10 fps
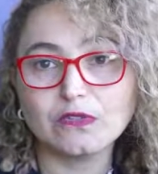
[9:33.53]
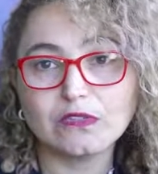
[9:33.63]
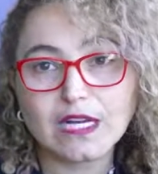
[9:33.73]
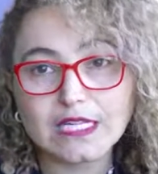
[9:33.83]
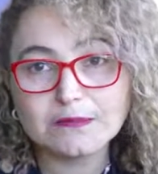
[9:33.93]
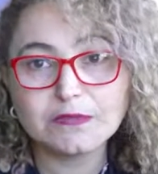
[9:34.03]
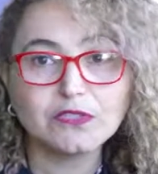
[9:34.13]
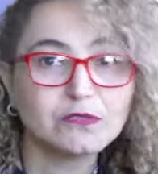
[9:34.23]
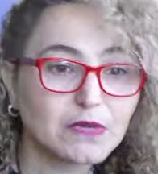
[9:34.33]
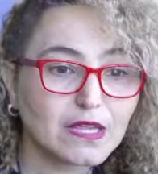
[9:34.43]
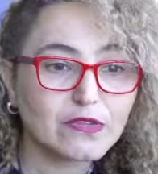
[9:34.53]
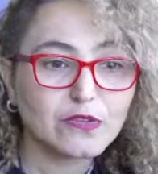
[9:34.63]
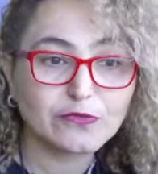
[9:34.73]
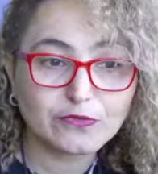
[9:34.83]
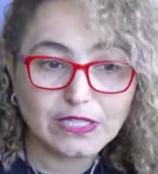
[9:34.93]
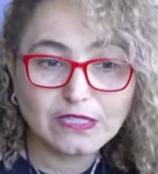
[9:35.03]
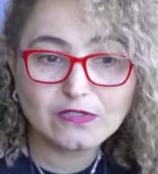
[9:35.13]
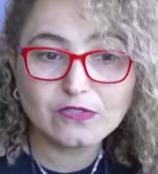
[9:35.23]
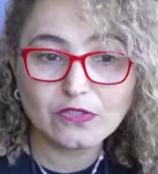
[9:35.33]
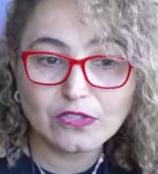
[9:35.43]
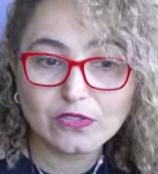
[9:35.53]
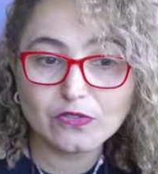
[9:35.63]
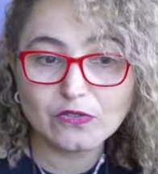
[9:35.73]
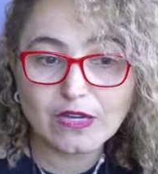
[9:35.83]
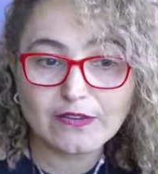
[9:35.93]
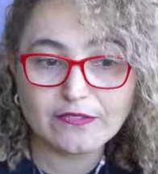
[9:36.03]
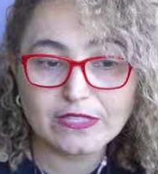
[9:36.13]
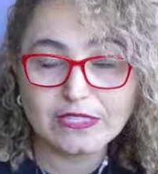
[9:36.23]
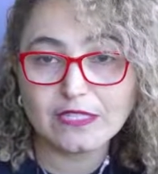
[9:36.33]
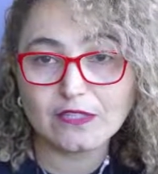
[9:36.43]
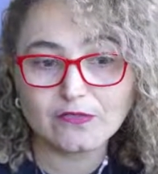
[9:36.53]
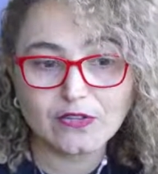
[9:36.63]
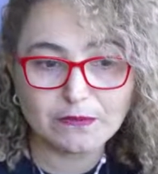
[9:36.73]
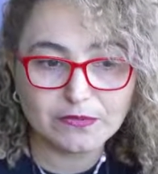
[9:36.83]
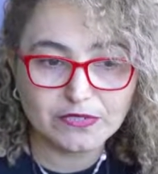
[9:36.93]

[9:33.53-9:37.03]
Your husband, your mother, your friend, so you need to have a detail of that